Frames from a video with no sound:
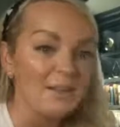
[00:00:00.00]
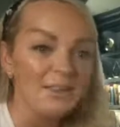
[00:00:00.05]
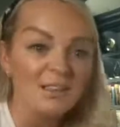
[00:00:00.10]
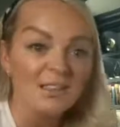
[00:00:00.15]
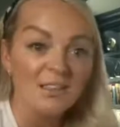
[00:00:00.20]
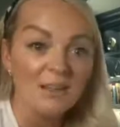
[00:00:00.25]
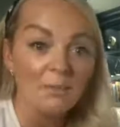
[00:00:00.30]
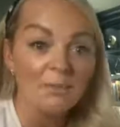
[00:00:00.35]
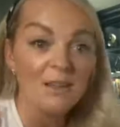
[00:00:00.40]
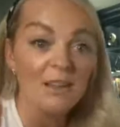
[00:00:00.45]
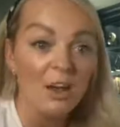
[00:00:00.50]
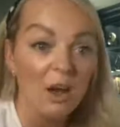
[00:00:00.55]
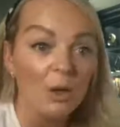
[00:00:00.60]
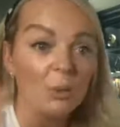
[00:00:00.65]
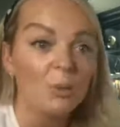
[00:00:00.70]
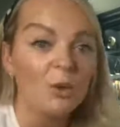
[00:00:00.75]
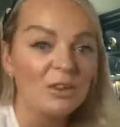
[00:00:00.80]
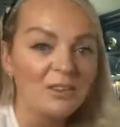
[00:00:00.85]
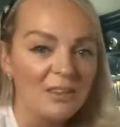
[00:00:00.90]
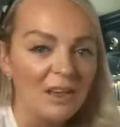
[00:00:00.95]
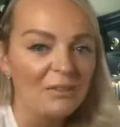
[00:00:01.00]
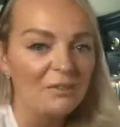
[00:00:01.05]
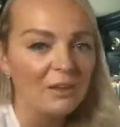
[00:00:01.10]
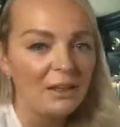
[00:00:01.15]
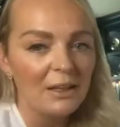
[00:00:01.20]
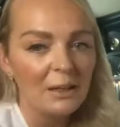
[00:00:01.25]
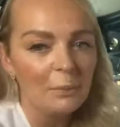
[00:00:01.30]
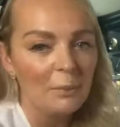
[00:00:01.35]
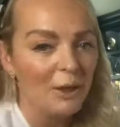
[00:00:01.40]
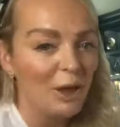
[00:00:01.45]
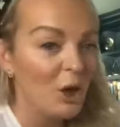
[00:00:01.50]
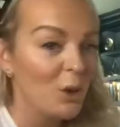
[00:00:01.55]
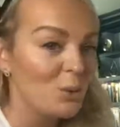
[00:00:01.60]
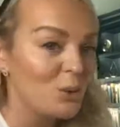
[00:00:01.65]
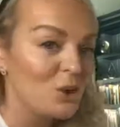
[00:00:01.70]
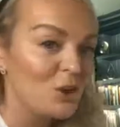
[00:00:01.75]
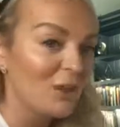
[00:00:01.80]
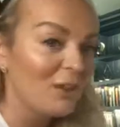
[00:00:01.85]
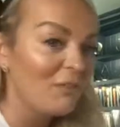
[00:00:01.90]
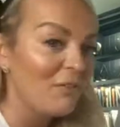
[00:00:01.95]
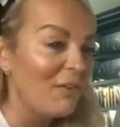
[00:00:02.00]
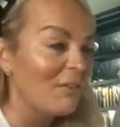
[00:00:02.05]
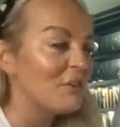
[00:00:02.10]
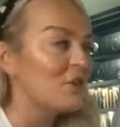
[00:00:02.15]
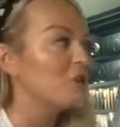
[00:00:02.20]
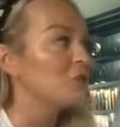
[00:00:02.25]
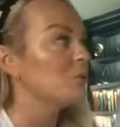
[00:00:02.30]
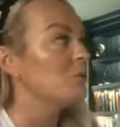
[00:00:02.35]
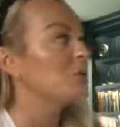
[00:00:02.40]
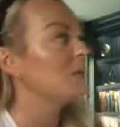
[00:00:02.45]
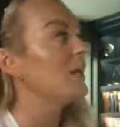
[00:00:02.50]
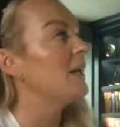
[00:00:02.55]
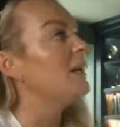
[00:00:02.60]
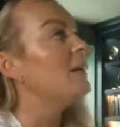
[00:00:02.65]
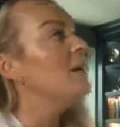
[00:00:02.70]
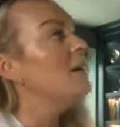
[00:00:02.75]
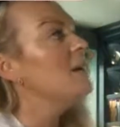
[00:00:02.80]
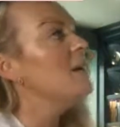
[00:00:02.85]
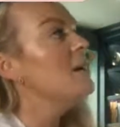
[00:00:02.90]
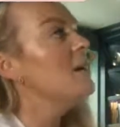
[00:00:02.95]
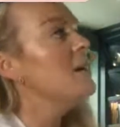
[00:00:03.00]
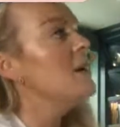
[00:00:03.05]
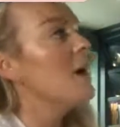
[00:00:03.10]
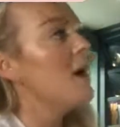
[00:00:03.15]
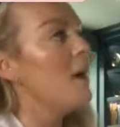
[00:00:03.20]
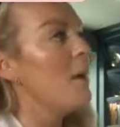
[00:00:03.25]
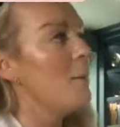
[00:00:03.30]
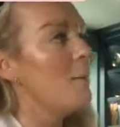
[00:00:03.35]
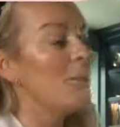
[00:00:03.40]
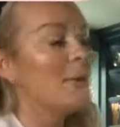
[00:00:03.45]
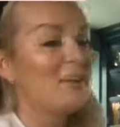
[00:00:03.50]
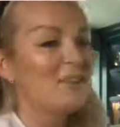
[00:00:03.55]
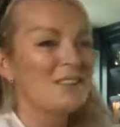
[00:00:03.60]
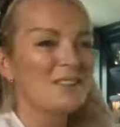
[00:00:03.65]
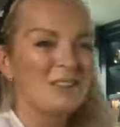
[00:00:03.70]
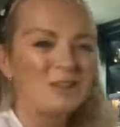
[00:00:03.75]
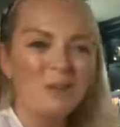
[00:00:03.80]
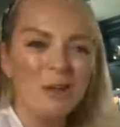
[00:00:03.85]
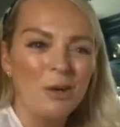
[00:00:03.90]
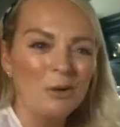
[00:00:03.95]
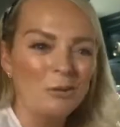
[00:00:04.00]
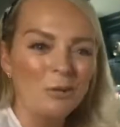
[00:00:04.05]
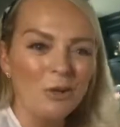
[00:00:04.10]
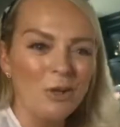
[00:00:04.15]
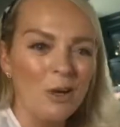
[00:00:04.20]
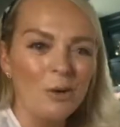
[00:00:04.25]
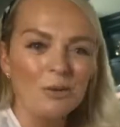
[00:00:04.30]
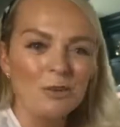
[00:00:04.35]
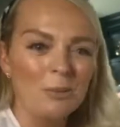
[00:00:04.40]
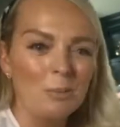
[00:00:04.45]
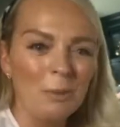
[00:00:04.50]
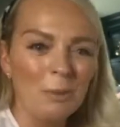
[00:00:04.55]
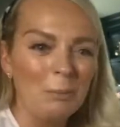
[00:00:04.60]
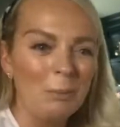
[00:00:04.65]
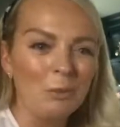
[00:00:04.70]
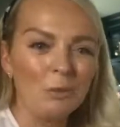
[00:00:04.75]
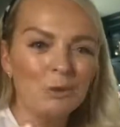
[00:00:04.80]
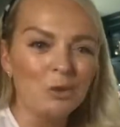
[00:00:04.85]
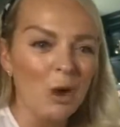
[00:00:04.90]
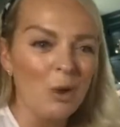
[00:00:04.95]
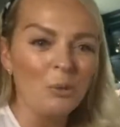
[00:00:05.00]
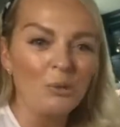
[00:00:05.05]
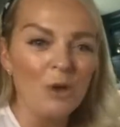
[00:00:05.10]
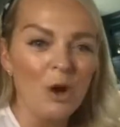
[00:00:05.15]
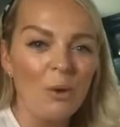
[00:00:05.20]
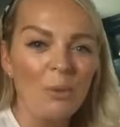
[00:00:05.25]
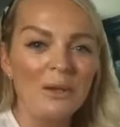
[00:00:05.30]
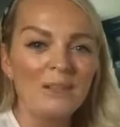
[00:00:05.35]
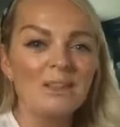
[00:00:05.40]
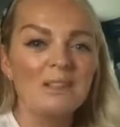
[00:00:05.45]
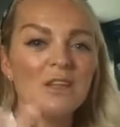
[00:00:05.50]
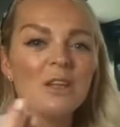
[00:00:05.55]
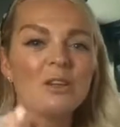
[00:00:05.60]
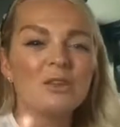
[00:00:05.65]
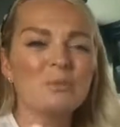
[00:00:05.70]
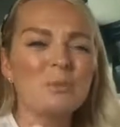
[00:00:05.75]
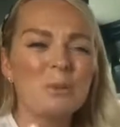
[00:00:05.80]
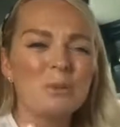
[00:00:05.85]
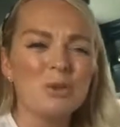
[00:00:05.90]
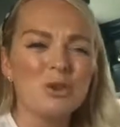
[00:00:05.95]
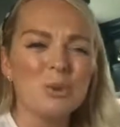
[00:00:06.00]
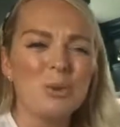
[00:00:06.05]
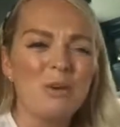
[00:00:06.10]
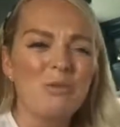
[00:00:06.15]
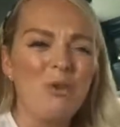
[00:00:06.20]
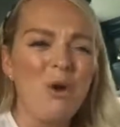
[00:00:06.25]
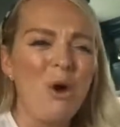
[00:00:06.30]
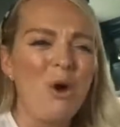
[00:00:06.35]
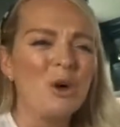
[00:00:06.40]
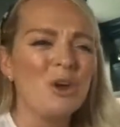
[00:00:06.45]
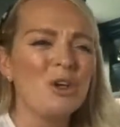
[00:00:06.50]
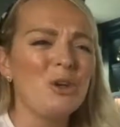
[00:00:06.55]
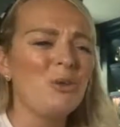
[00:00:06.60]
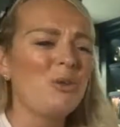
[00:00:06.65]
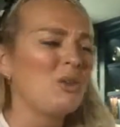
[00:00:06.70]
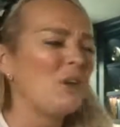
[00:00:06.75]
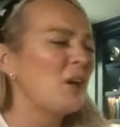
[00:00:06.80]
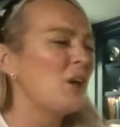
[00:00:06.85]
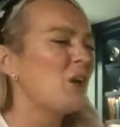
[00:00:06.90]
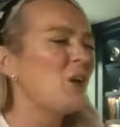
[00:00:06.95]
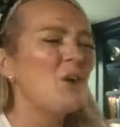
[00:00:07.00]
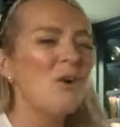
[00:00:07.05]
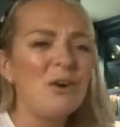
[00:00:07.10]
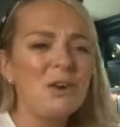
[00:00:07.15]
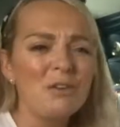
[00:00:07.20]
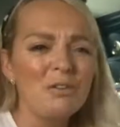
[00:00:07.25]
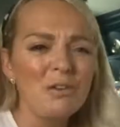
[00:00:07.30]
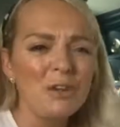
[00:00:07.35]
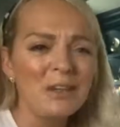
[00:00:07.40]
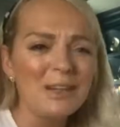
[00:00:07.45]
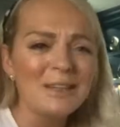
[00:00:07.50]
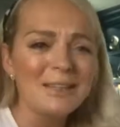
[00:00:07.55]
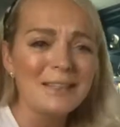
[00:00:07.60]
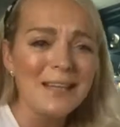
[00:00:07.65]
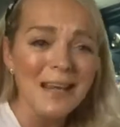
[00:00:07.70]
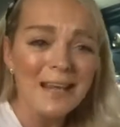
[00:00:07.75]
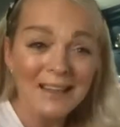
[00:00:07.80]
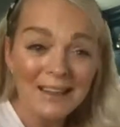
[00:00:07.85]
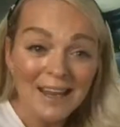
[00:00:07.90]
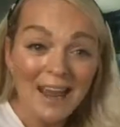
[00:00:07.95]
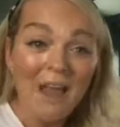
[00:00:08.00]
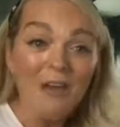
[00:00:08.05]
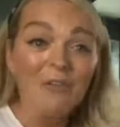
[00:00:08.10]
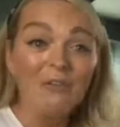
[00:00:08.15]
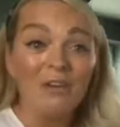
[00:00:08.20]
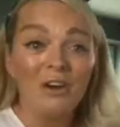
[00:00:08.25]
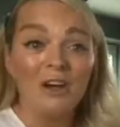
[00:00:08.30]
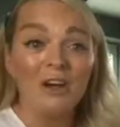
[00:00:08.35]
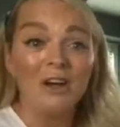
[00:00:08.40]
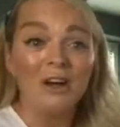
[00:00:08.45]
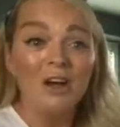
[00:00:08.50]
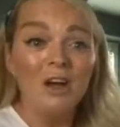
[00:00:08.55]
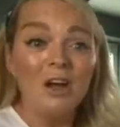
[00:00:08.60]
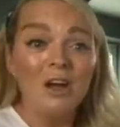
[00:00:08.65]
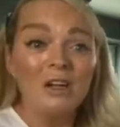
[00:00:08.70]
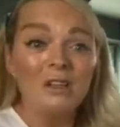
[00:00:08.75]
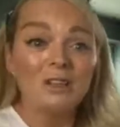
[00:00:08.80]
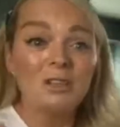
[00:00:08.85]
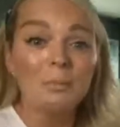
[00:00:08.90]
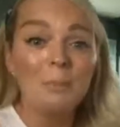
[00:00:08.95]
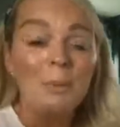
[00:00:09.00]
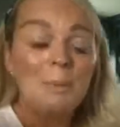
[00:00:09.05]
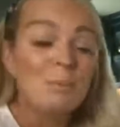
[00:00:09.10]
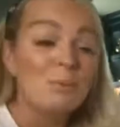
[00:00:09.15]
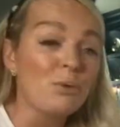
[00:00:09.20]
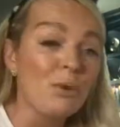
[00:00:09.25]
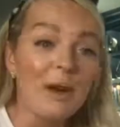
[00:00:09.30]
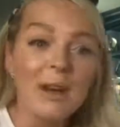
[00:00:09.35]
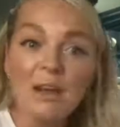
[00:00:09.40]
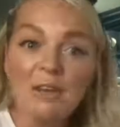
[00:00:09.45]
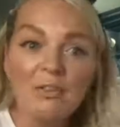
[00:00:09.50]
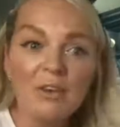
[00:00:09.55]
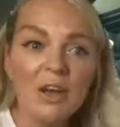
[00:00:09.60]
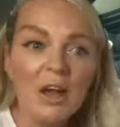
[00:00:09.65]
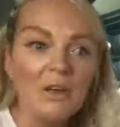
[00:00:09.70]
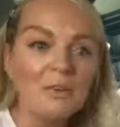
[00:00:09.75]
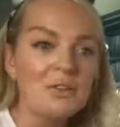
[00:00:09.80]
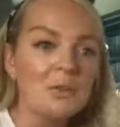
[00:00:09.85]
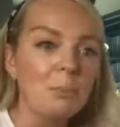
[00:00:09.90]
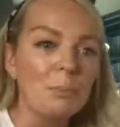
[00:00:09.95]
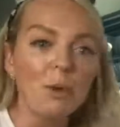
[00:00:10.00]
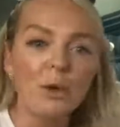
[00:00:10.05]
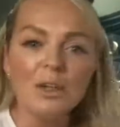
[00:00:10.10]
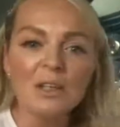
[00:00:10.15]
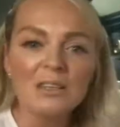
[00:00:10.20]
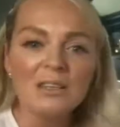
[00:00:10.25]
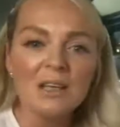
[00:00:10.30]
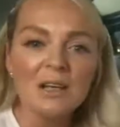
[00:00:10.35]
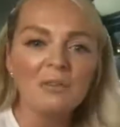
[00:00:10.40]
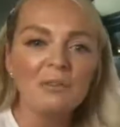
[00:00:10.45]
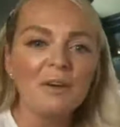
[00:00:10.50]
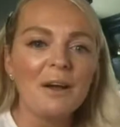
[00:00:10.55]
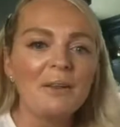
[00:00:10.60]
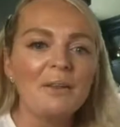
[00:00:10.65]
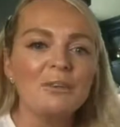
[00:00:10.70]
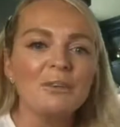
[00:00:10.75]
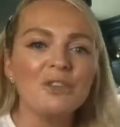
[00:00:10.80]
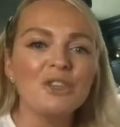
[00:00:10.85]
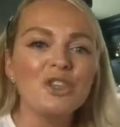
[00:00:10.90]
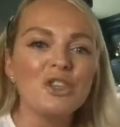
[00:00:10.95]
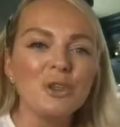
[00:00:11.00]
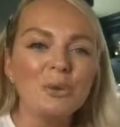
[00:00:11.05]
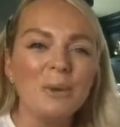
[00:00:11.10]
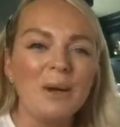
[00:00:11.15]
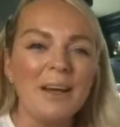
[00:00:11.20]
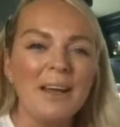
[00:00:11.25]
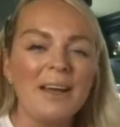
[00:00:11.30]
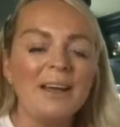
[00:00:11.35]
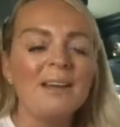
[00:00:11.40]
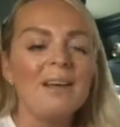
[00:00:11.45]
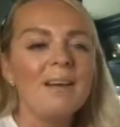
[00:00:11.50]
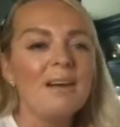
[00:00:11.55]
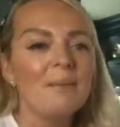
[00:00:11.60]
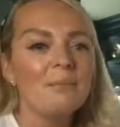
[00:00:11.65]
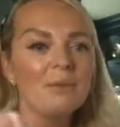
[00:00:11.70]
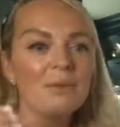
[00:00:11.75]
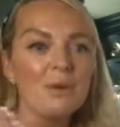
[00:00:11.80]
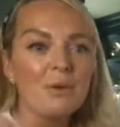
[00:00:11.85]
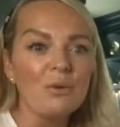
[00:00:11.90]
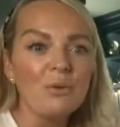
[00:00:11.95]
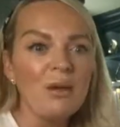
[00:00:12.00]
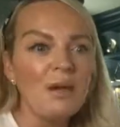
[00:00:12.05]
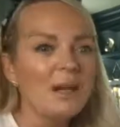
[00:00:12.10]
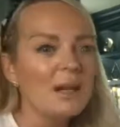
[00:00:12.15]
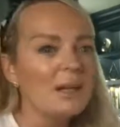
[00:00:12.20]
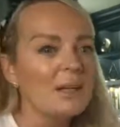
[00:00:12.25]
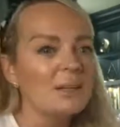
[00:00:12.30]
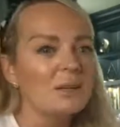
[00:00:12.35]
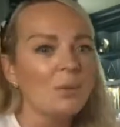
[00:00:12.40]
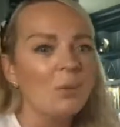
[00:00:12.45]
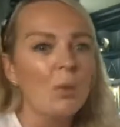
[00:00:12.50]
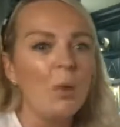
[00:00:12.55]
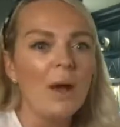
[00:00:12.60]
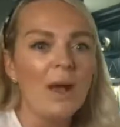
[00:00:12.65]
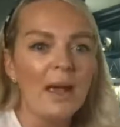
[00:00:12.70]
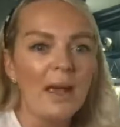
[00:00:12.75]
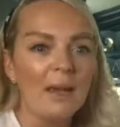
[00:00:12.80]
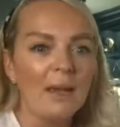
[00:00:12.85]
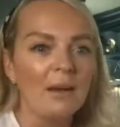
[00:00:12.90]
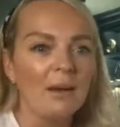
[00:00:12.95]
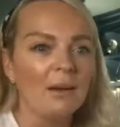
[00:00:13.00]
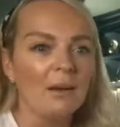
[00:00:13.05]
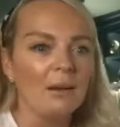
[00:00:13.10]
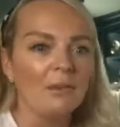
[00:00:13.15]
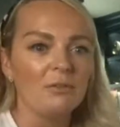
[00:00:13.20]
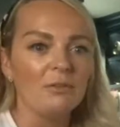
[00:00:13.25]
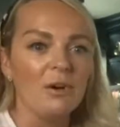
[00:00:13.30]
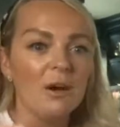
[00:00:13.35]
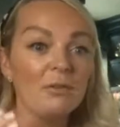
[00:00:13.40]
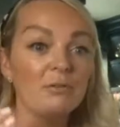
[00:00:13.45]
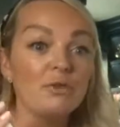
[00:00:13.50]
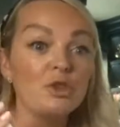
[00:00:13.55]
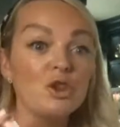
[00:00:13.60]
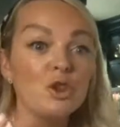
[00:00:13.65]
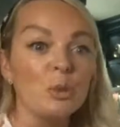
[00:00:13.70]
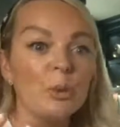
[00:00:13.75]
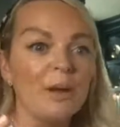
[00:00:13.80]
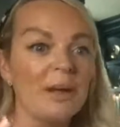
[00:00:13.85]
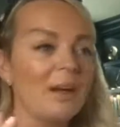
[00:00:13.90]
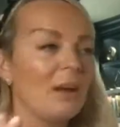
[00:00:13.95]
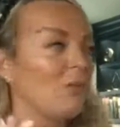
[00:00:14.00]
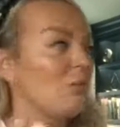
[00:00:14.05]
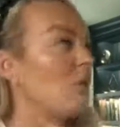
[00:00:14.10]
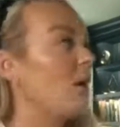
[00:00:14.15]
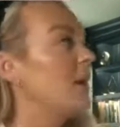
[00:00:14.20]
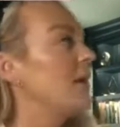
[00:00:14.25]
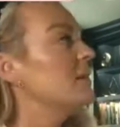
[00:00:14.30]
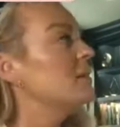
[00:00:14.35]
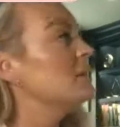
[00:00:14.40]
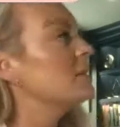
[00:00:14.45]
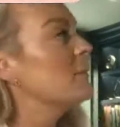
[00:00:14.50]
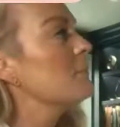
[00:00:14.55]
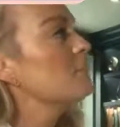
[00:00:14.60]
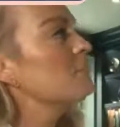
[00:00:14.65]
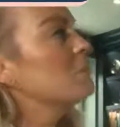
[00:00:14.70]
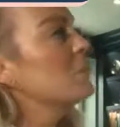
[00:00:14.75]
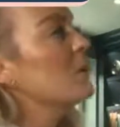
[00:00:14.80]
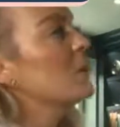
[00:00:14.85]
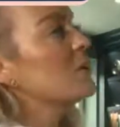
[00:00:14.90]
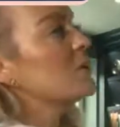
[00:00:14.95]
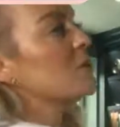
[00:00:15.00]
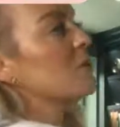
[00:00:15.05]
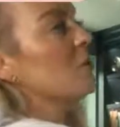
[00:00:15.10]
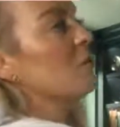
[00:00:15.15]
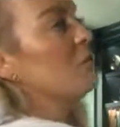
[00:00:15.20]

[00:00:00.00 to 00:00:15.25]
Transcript: It's something I will definitely be coaching very shortly, because loads of people don't know. I see loads of people doing it wrong, and you think, God, if you're going to take the effort to be brave enough to put yourself out there and do it, there really is a way of doing it right. So